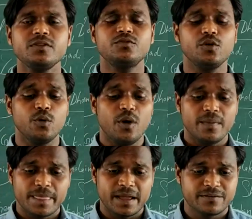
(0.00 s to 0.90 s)
So
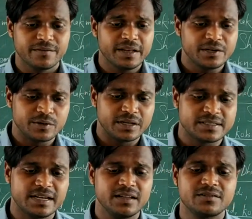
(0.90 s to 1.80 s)
therefore we need to
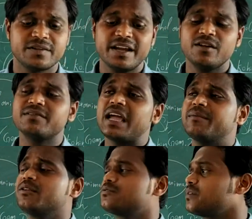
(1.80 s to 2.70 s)
understand the trade of
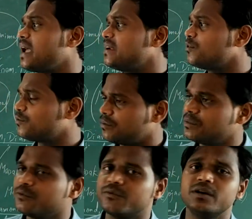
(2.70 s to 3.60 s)
diamond also carried out from
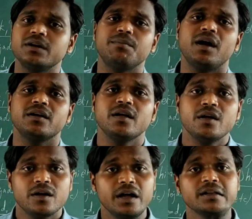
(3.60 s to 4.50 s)
the world apart
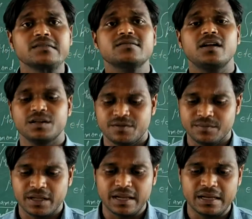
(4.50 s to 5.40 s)
and started
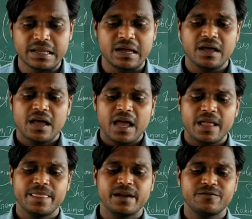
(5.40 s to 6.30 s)
from the India,
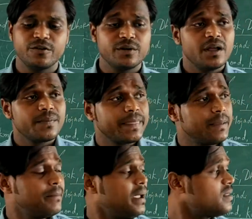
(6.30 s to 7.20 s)
and therefore
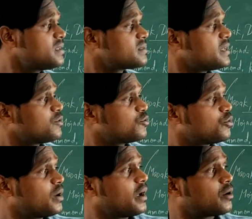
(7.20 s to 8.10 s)
they made this thing to
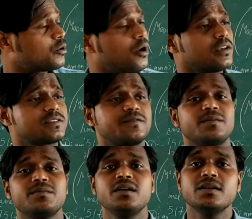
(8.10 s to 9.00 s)
cross
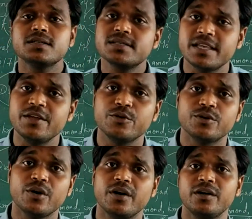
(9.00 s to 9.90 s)
from the sea
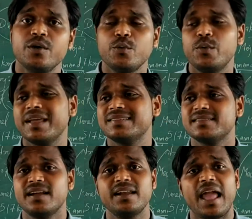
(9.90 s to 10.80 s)
route, or we can
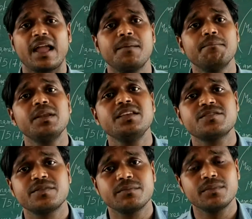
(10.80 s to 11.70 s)
say that
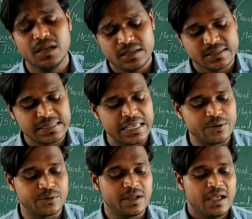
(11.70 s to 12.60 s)
accomplished from the sea
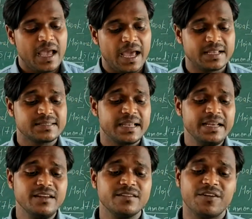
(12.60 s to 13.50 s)
route. And as the
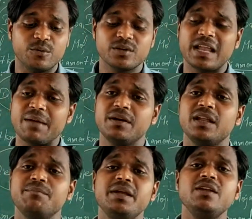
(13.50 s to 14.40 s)
Indian found the diamond
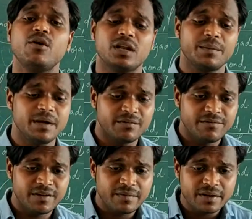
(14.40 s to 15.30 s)
and bead ornament
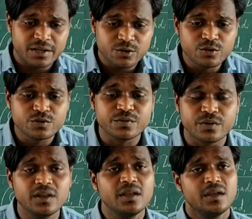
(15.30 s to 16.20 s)
very
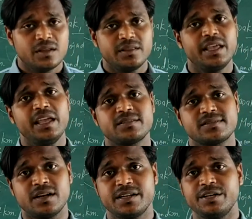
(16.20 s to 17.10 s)
useful, they
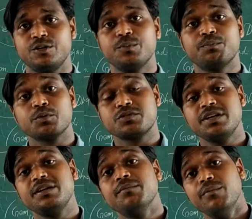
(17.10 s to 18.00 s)
started to
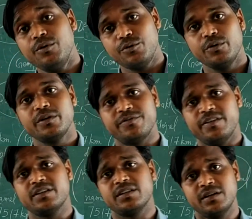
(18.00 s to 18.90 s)
proceed
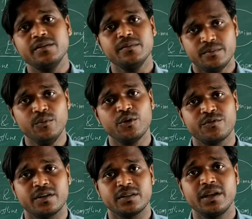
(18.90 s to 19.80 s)
more
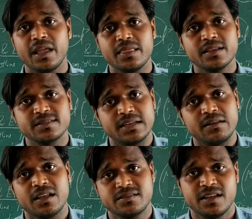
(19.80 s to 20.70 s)
further in this
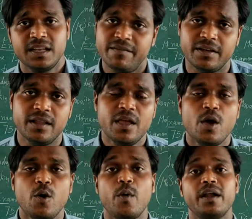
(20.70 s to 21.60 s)
industrial level,
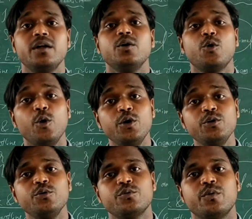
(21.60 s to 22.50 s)
where
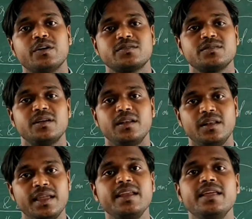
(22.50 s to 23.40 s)
Kohinoor was
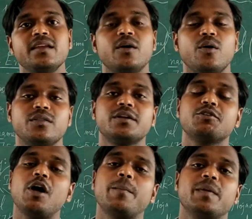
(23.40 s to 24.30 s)
leading on the
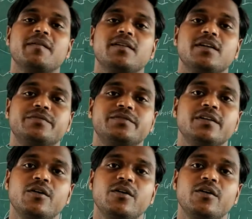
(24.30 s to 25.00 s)
top level of the